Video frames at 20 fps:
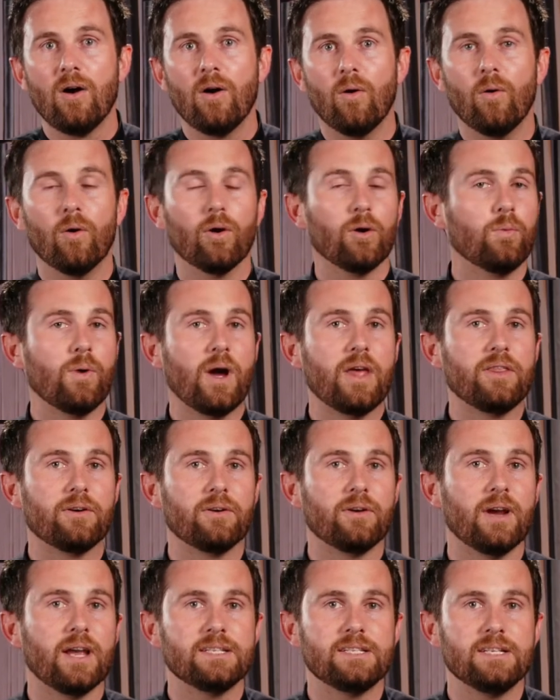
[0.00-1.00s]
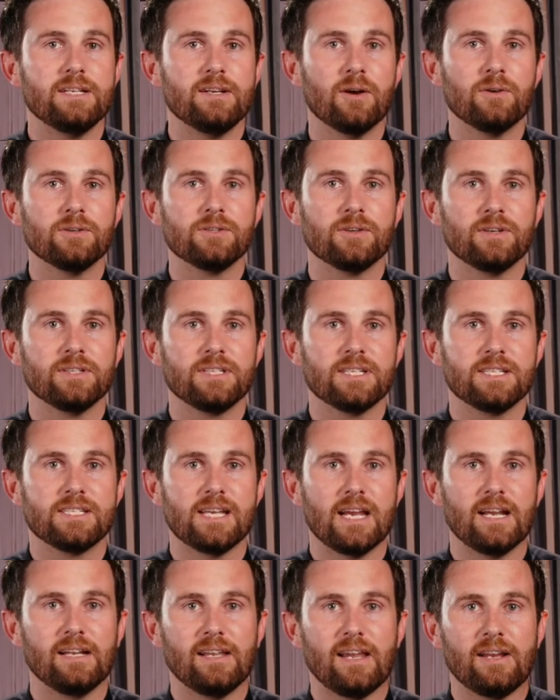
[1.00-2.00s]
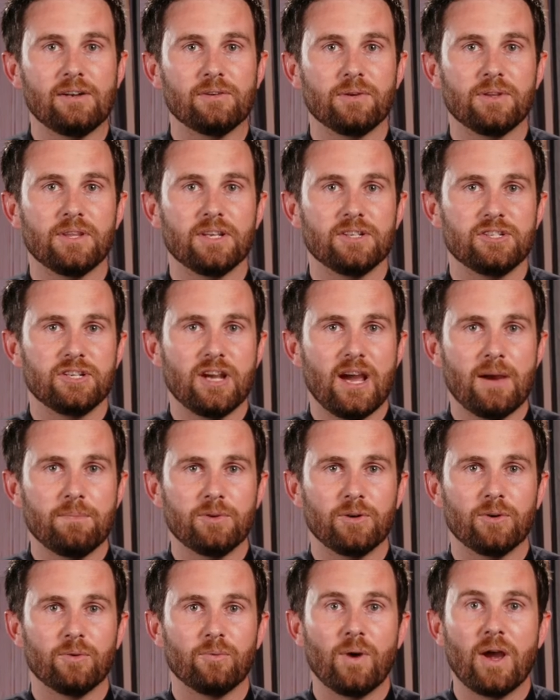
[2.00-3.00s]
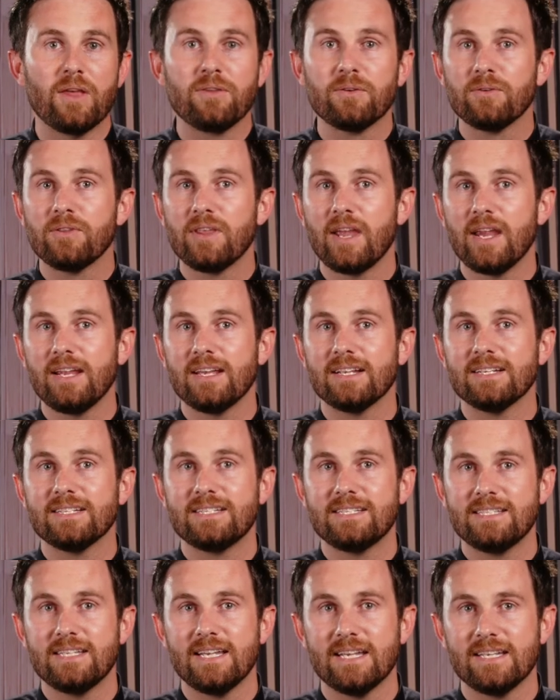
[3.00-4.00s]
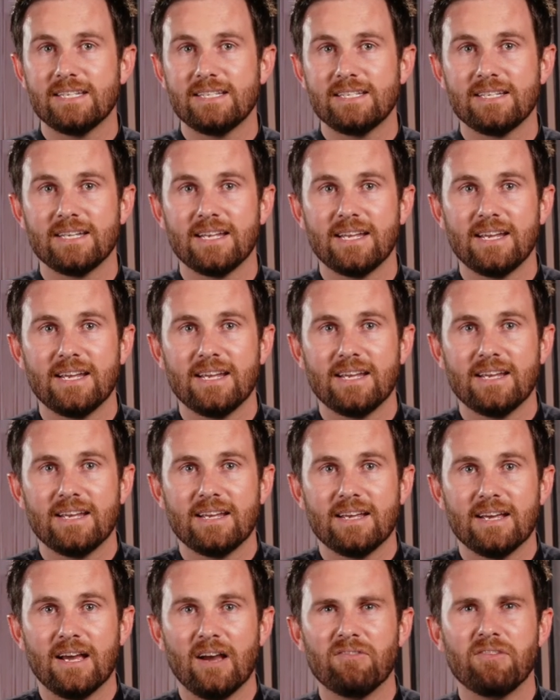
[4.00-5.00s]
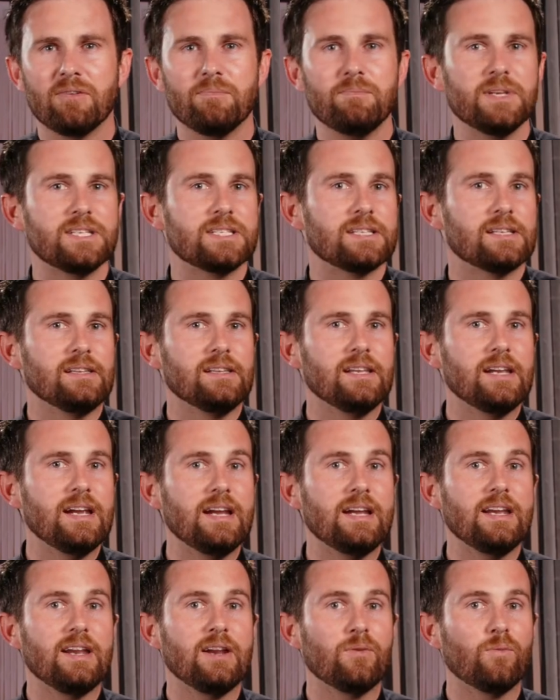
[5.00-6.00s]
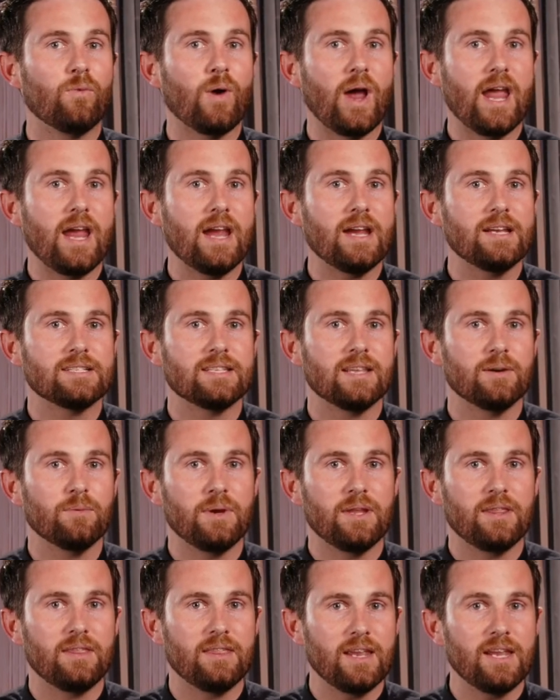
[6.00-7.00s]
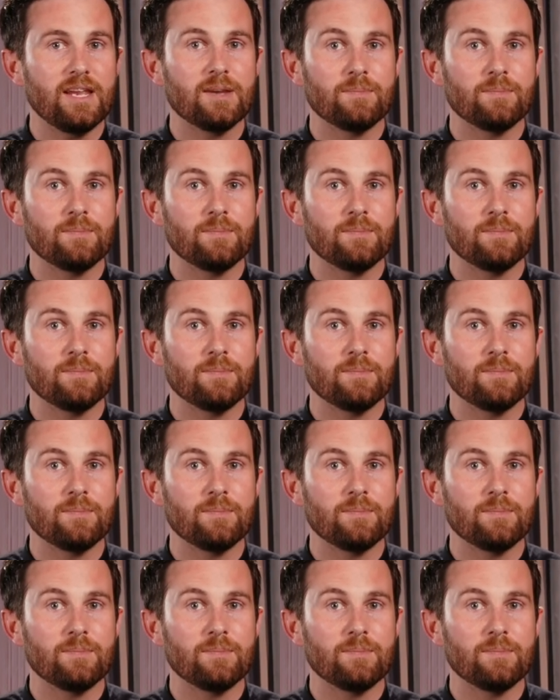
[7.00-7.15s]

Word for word: or whether, as he goes on to say later in the chapter, whether they consist of the misleading ways that we think